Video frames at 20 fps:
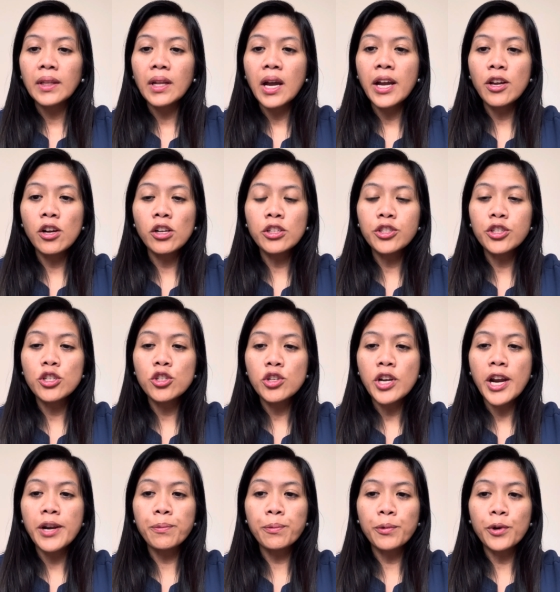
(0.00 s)
I also
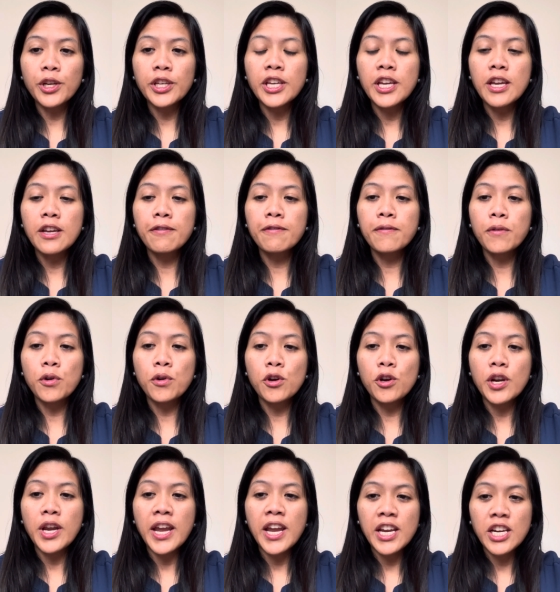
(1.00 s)
tried working
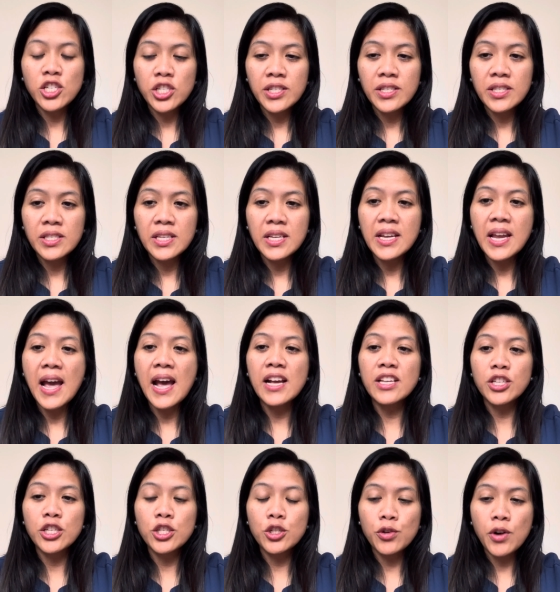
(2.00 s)
for agency
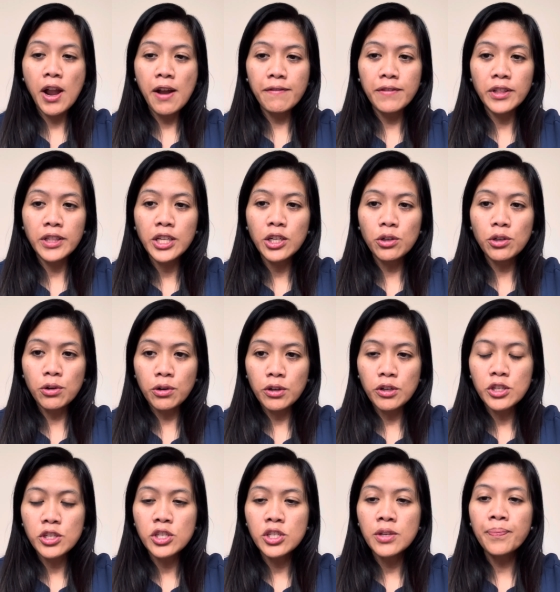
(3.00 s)
as a traveling
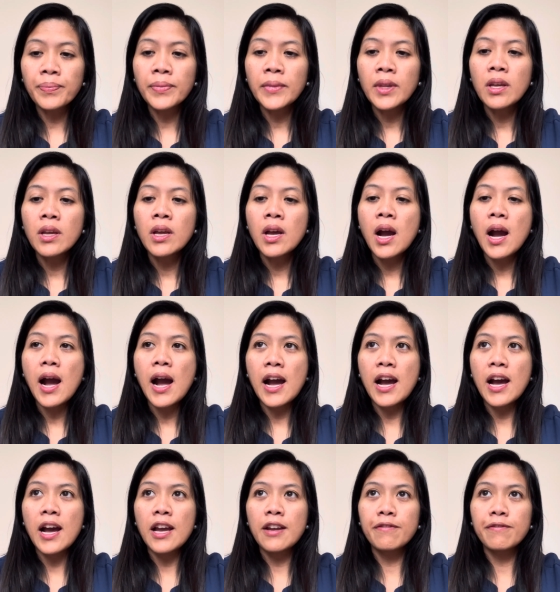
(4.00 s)
nurse.
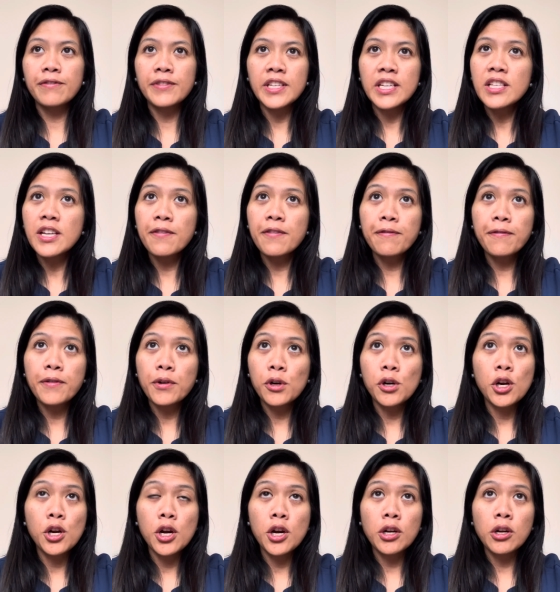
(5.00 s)
I did that for
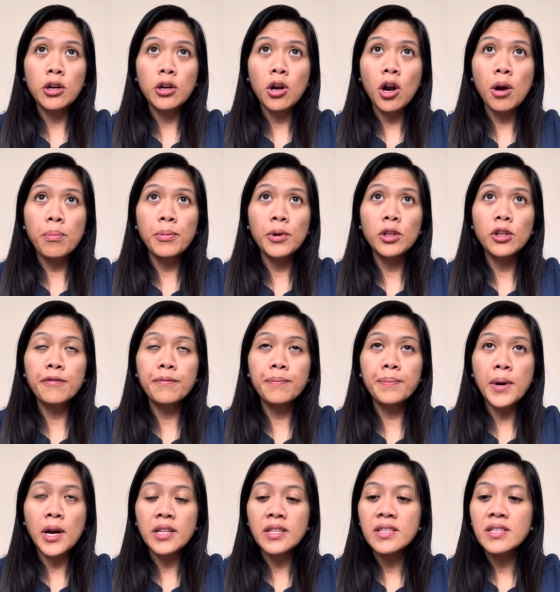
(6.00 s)
a couple of
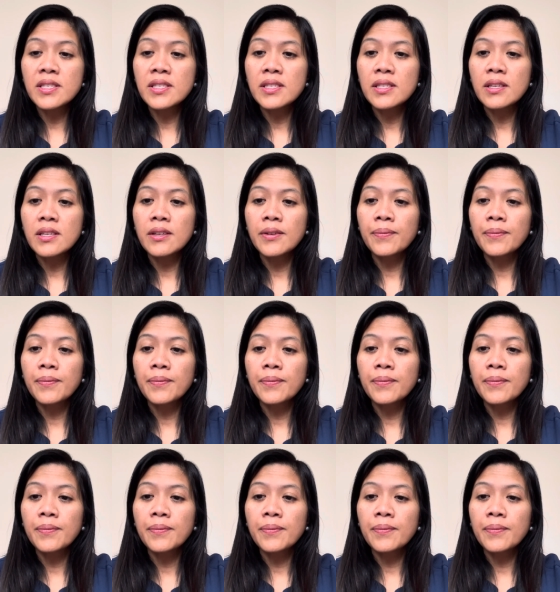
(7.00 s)
months.